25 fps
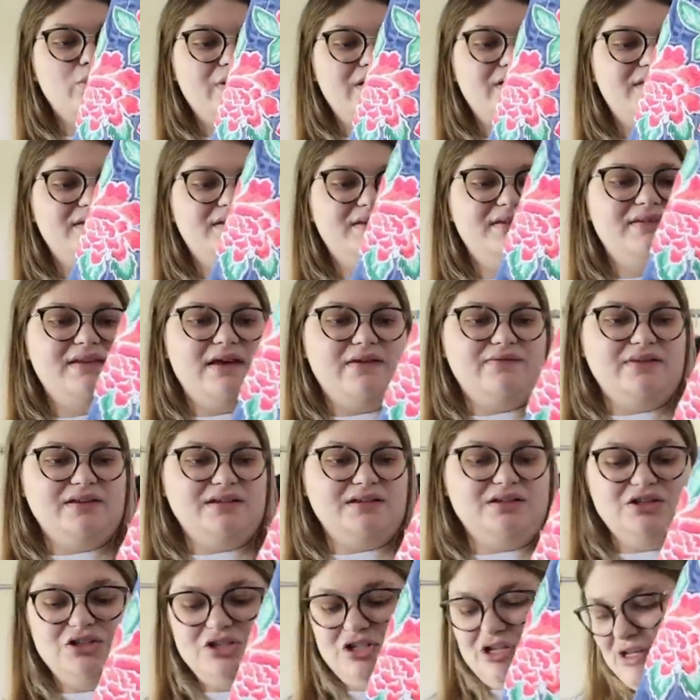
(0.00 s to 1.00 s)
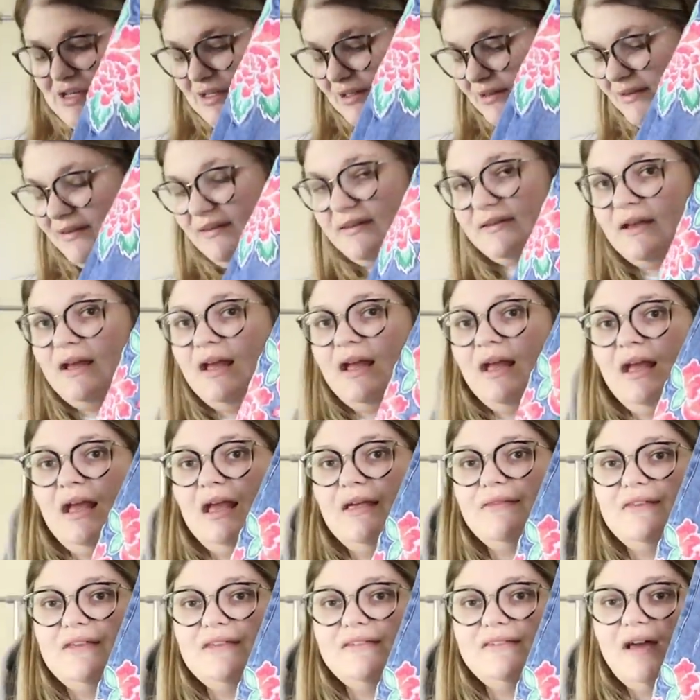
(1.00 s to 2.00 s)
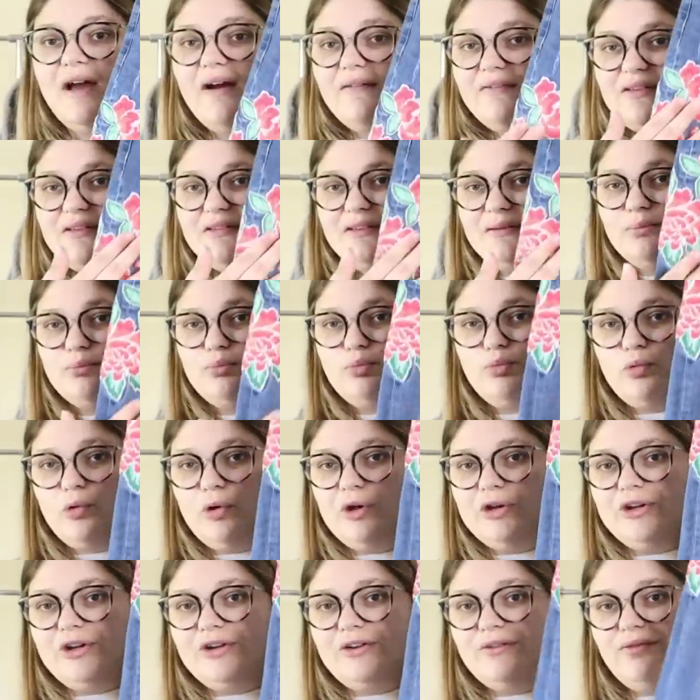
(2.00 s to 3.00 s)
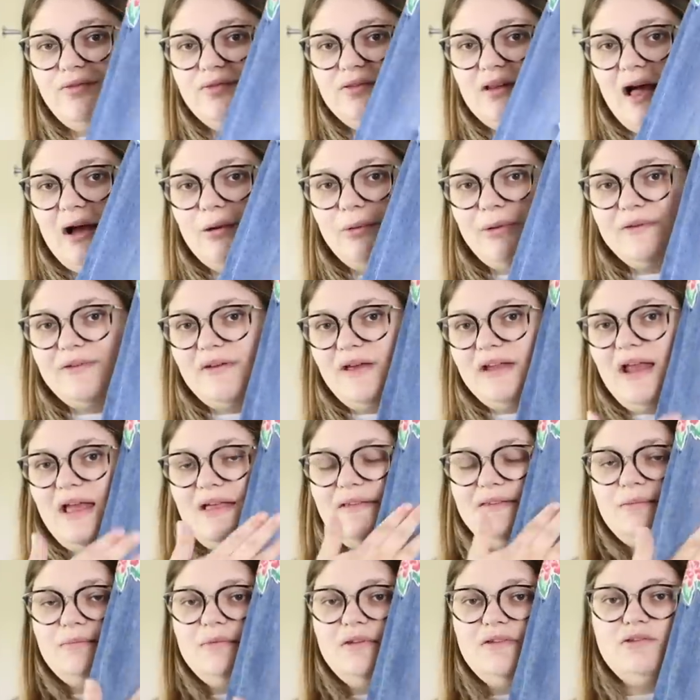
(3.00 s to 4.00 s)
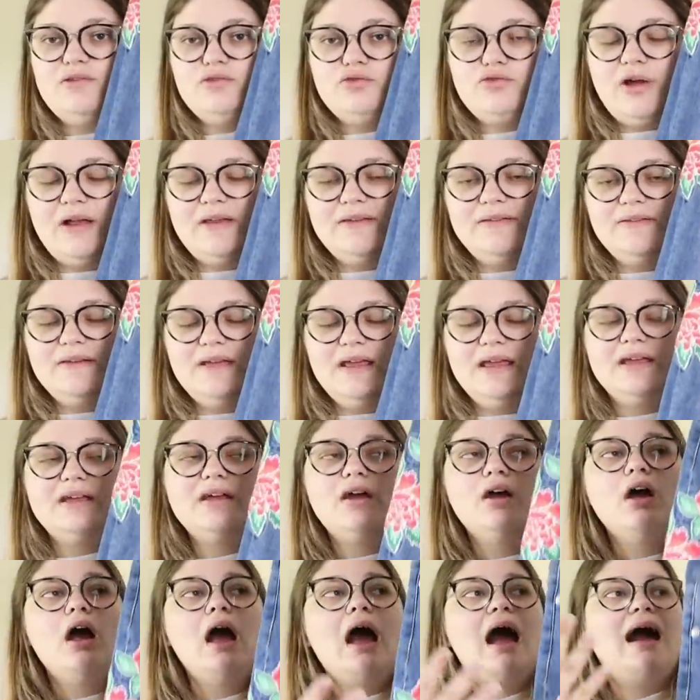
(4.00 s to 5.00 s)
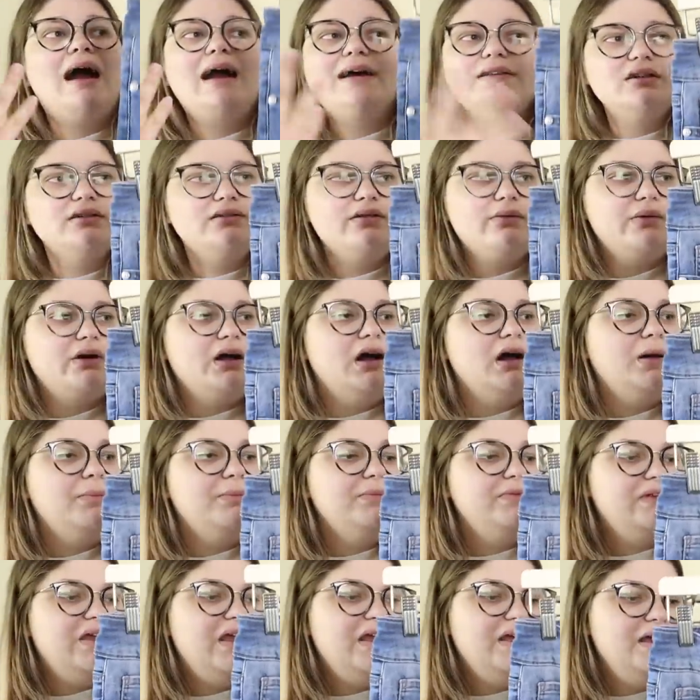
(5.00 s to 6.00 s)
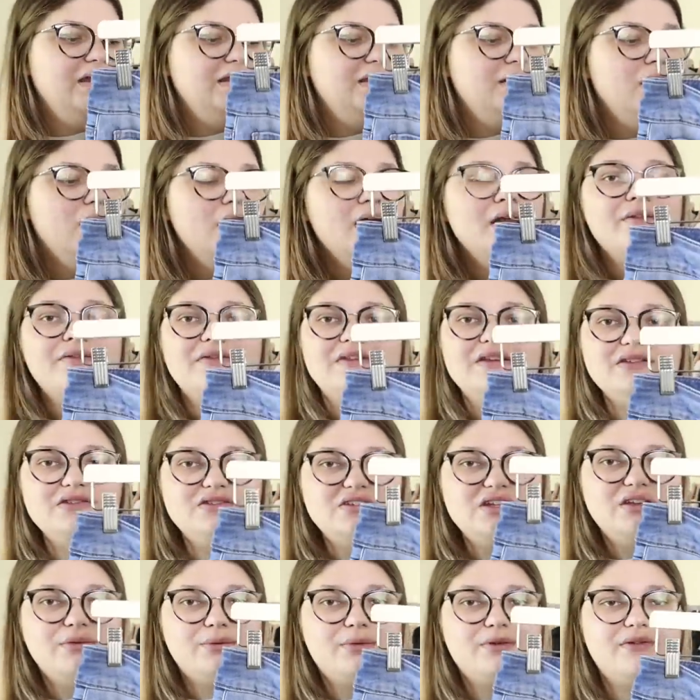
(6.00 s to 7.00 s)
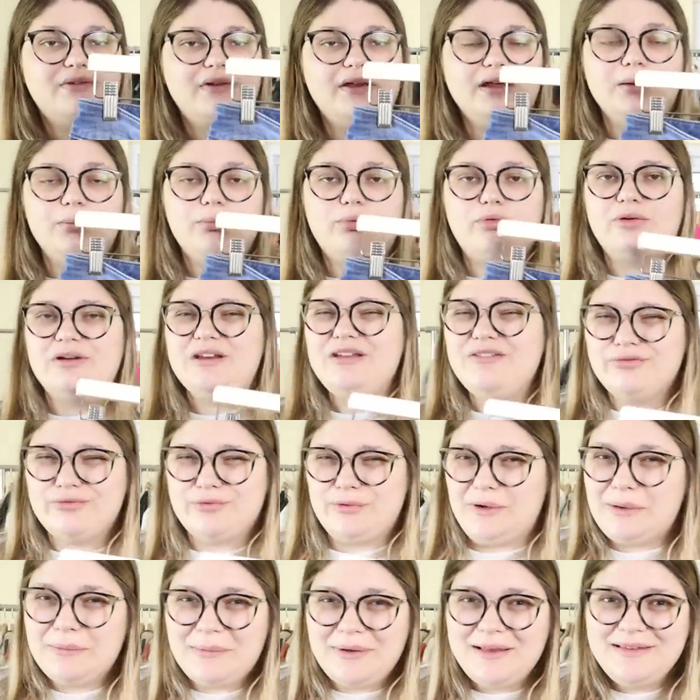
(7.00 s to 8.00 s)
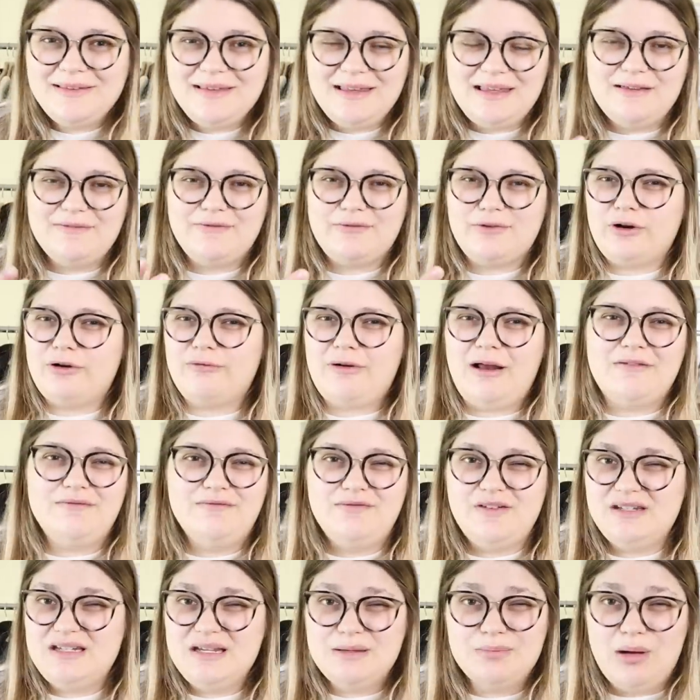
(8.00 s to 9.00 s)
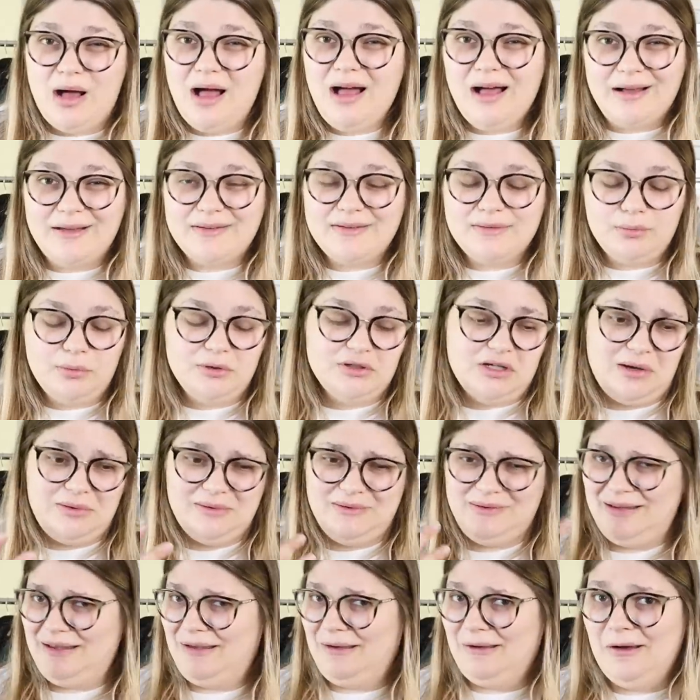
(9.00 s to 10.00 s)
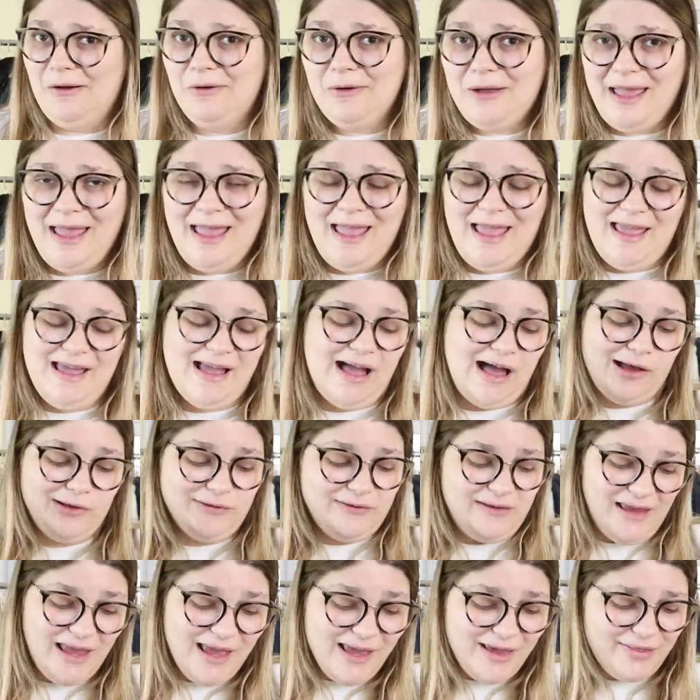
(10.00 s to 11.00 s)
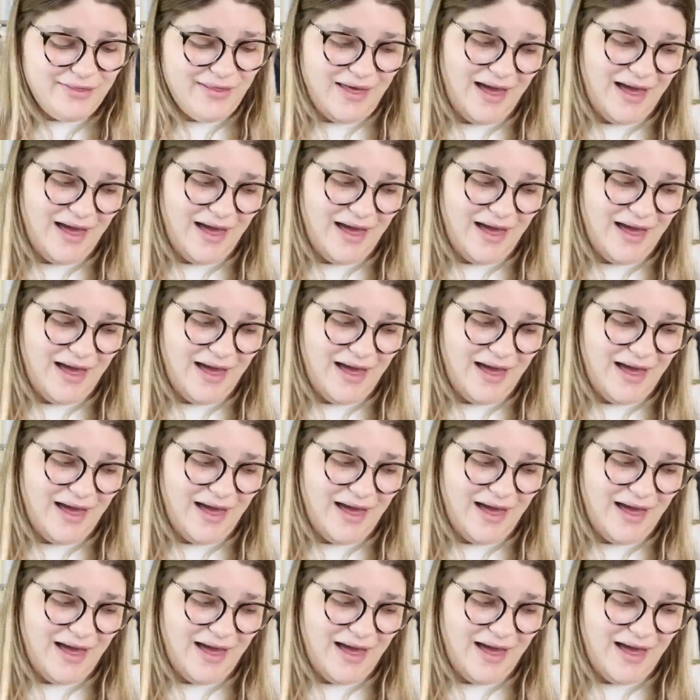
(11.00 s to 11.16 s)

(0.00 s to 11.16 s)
with Seven Jeans, and these have these embroidered flowers on it, some distressing. I looked up comps and these jeans were selling pretty frequently for around 50 bucks, which I was like, okay, I'll take